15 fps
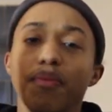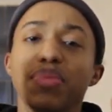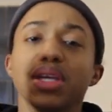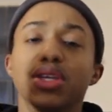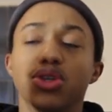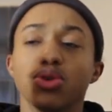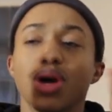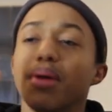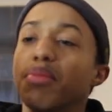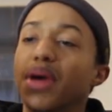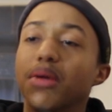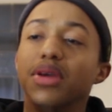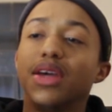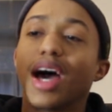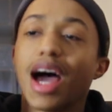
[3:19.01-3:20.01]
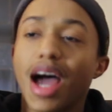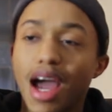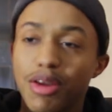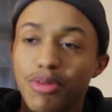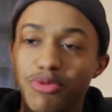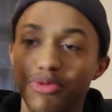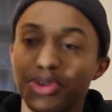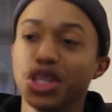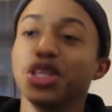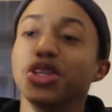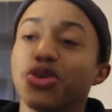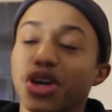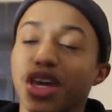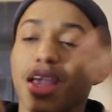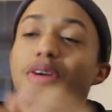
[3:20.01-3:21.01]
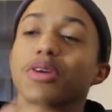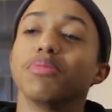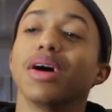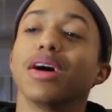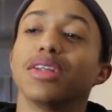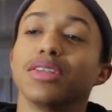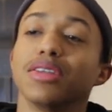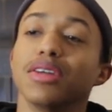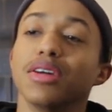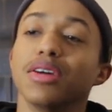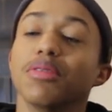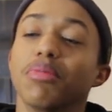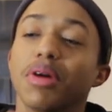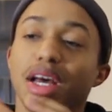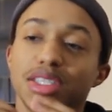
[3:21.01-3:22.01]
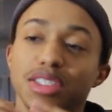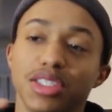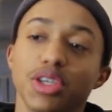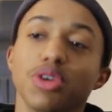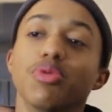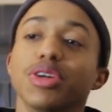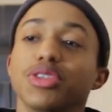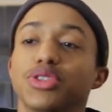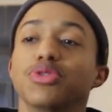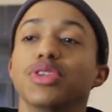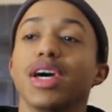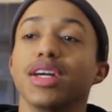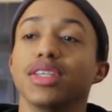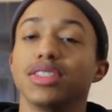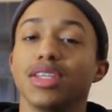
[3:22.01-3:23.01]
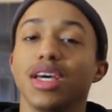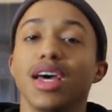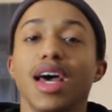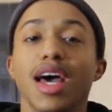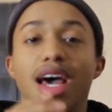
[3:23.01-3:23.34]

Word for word: beat you and maybe I really don't care about it, but I still want to dance.